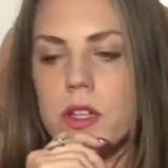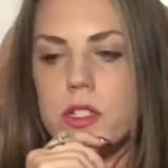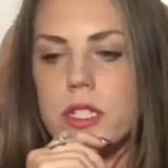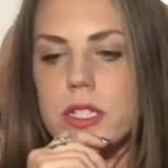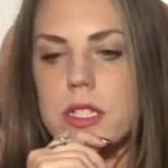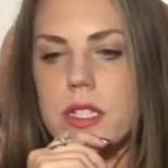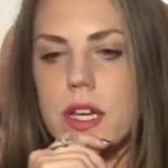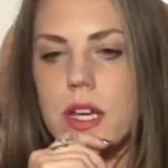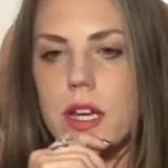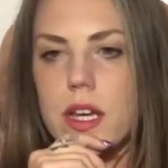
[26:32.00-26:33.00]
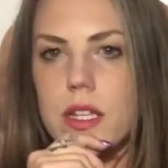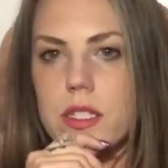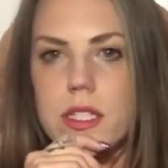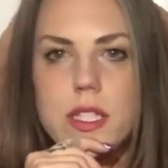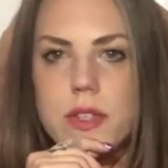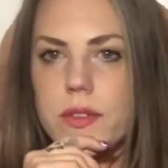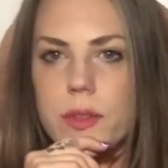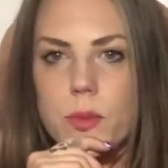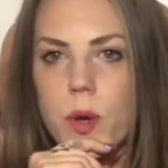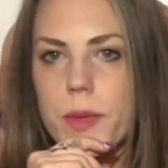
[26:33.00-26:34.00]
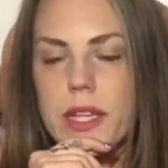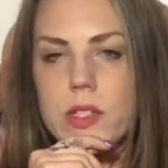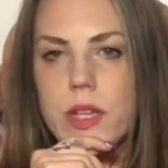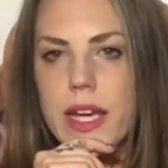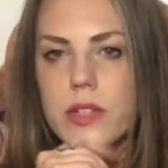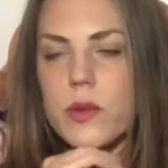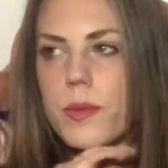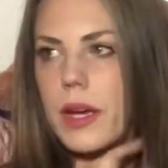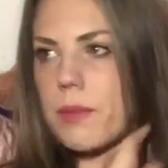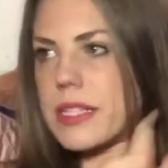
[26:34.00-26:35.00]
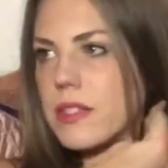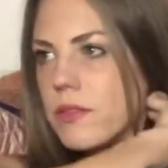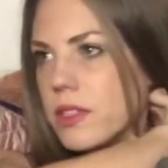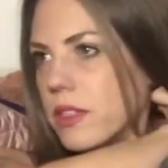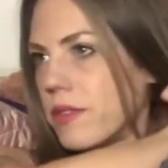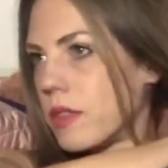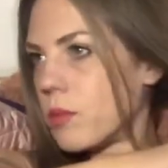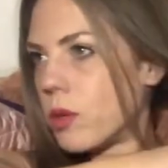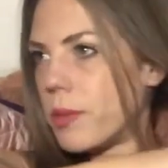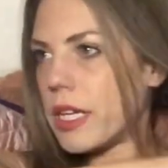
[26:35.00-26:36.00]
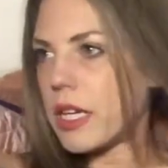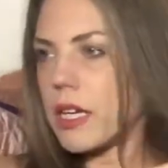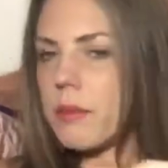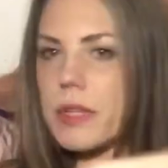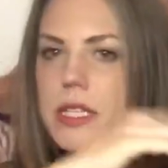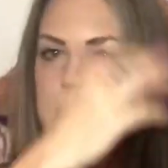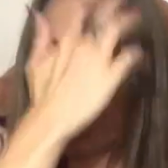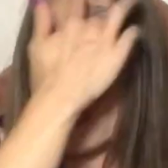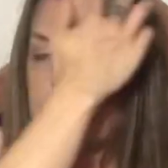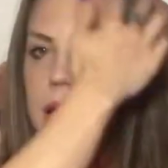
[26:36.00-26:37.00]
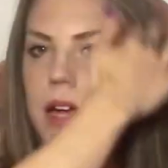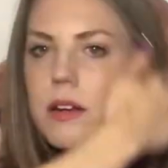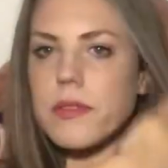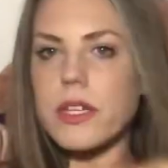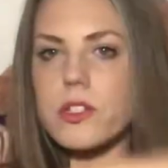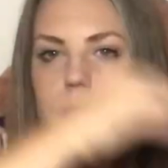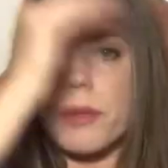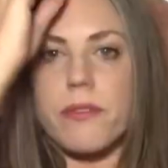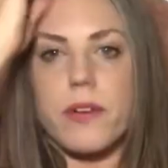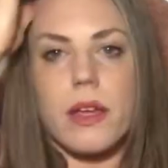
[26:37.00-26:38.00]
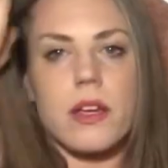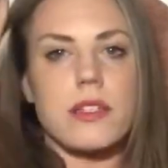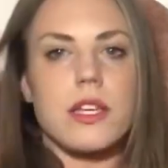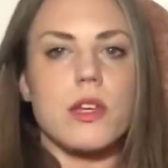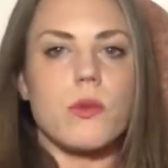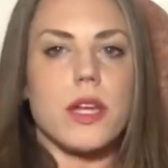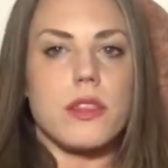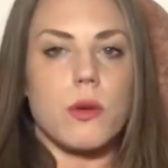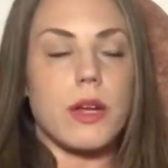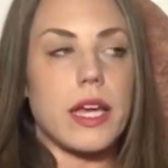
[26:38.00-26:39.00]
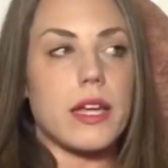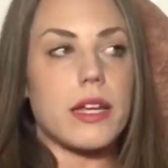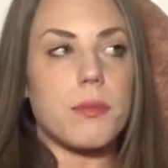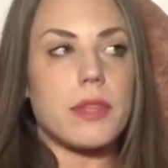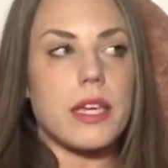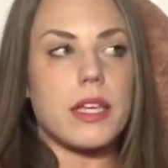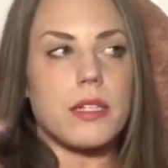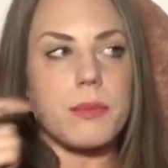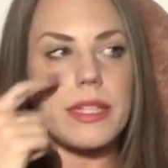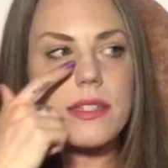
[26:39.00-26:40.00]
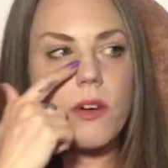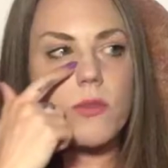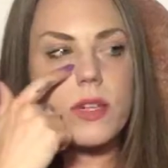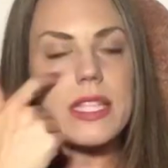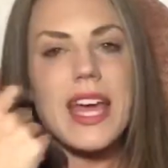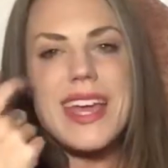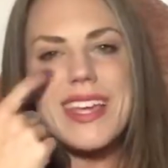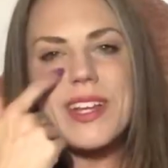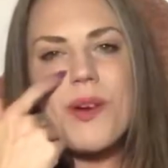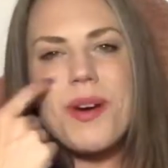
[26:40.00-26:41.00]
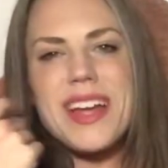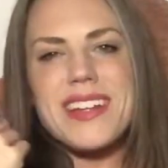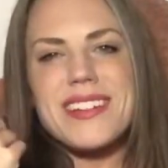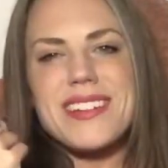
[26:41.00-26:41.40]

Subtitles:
just live in the moment. So I had to remind myself to live in the moment again, because it didn't matter if they took my foot. And I'll tell you what, though, what I ended up thinking to myself was, you know what?